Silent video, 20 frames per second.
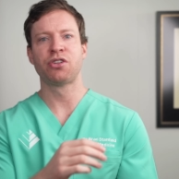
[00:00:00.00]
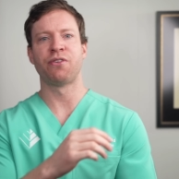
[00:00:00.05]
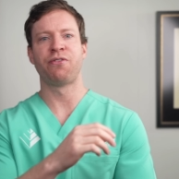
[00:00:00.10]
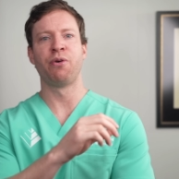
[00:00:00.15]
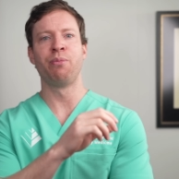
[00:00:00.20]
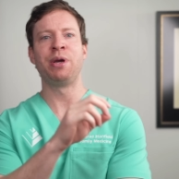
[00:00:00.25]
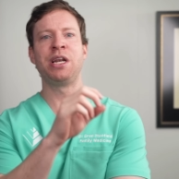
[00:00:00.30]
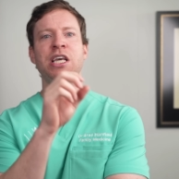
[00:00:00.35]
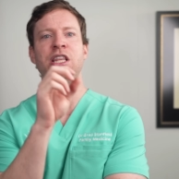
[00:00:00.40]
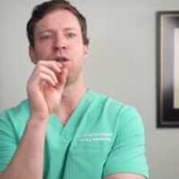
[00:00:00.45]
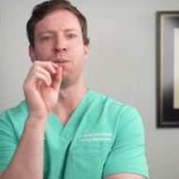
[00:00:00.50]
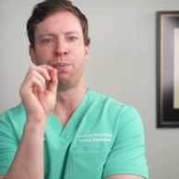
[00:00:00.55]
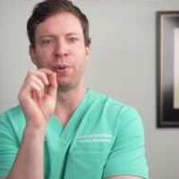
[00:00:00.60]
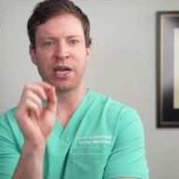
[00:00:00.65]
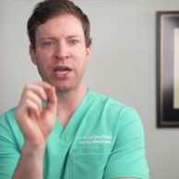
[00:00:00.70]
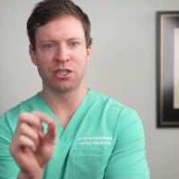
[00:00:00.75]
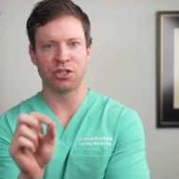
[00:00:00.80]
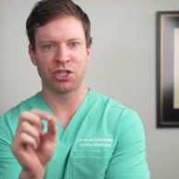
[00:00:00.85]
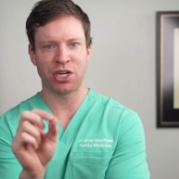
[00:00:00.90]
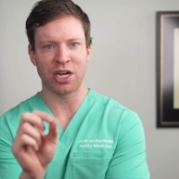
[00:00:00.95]
So, for many, the
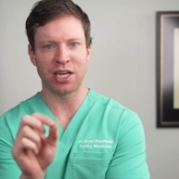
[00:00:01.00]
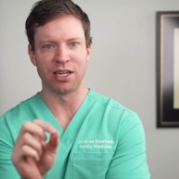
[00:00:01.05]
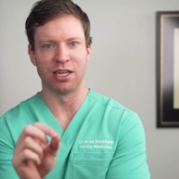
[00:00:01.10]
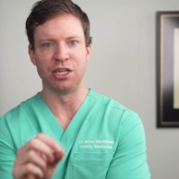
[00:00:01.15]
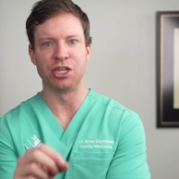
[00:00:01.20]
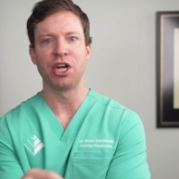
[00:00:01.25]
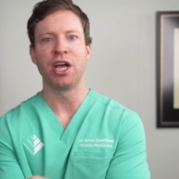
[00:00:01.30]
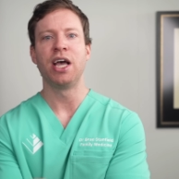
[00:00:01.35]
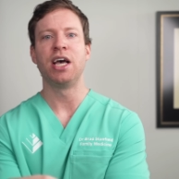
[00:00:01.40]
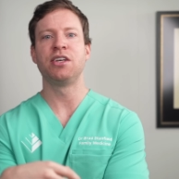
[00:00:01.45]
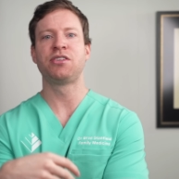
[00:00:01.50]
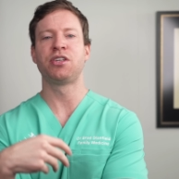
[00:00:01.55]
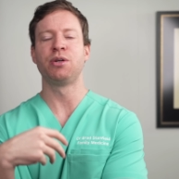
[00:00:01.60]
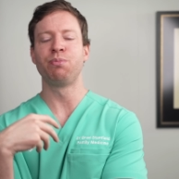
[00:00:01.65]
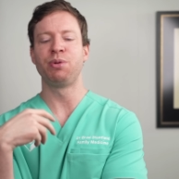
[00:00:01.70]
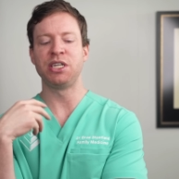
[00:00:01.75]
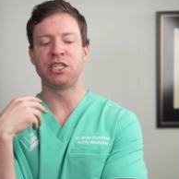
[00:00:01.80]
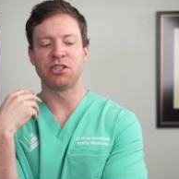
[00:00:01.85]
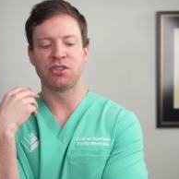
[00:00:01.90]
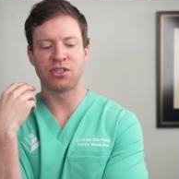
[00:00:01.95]
biggest challenge is
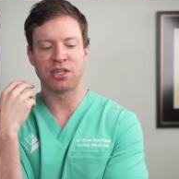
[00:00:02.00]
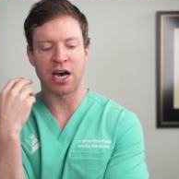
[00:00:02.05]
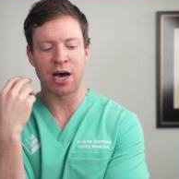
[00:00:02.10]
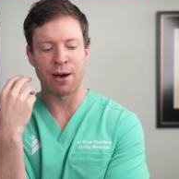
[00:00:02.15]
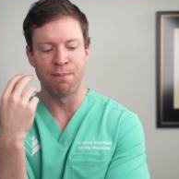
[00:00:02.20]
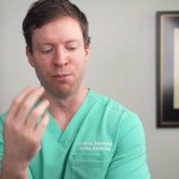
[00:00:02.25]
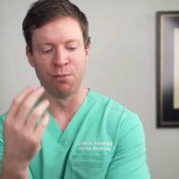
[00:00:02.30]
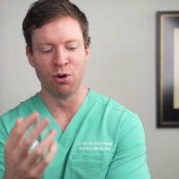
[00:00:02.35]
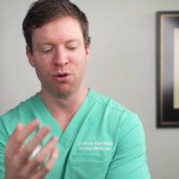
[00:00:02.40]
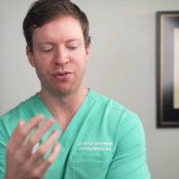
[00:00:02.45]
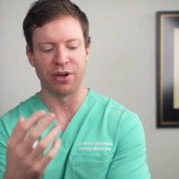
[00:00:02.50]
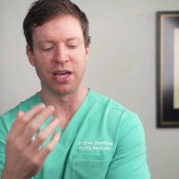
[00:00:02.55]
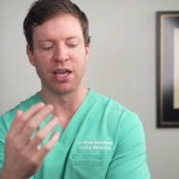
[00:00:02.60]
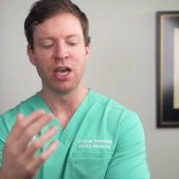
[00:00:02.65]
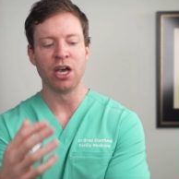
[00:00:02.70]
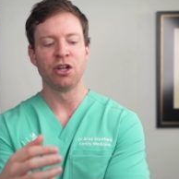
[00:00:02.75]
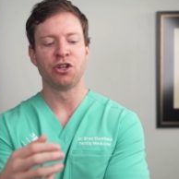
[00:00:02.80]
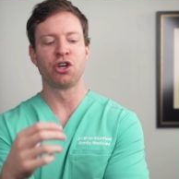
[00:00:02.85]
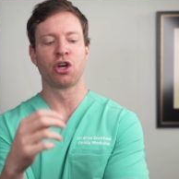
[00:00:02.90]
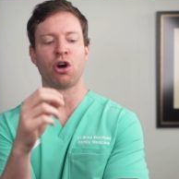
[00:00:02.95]
simply to start moving,
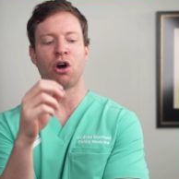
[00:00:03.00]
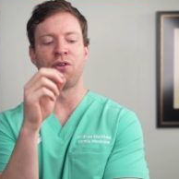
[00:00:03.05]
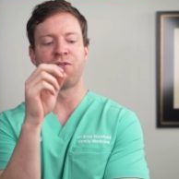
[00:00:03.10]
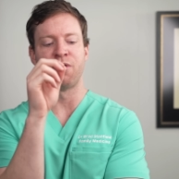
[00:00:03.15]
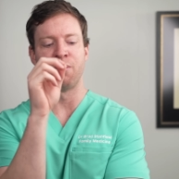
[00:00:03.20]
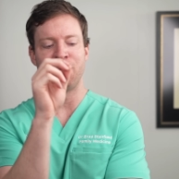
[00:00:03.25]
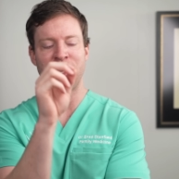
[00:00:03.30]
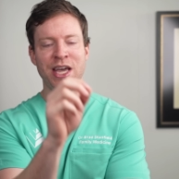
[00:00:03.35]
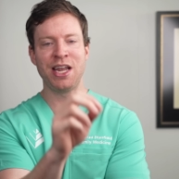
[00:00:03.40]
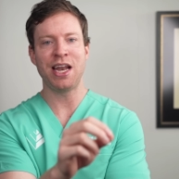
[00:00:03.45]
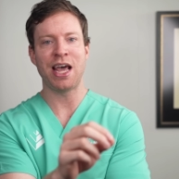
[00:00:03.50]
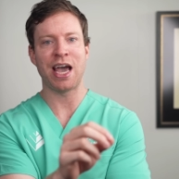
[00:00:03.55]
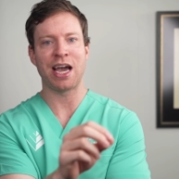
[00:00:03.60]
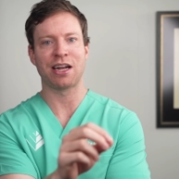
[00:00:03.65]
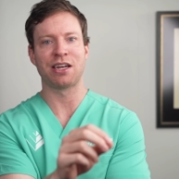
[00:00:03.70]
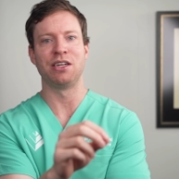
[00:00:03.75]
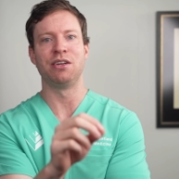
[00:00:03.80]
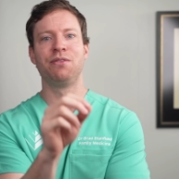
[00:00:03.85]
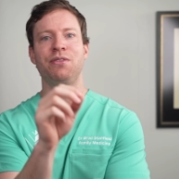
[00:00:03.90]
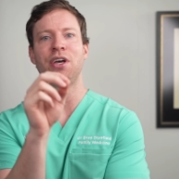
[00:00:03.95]
to go from
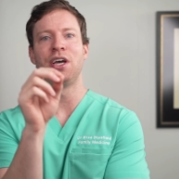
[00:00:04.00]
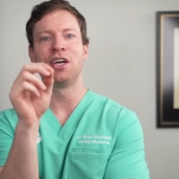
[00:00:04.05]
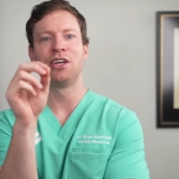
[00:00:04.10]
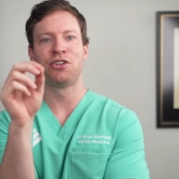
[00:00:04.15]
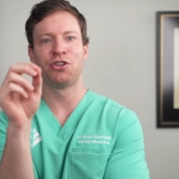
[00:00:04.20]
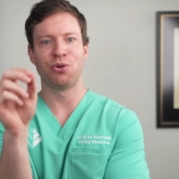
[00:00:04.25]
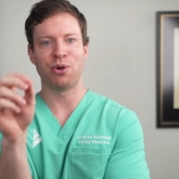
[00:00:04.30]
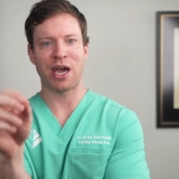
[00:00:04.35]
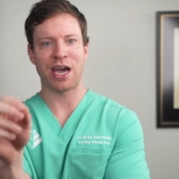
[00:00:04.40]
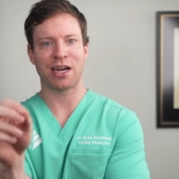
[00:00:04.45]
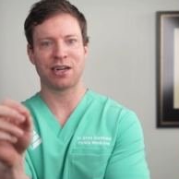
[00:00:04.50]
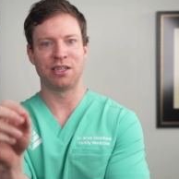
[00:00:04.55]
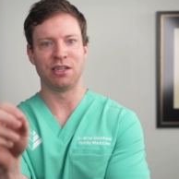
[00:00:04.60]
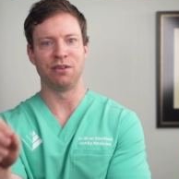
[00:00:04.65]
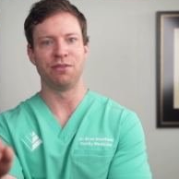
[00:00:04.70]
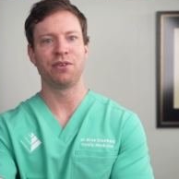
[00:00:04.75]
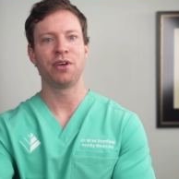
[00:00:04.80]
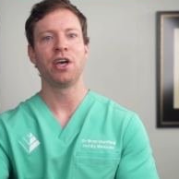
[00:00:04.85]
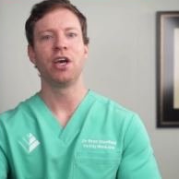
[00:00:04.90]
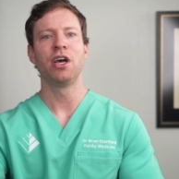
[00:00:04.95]
inactive to active.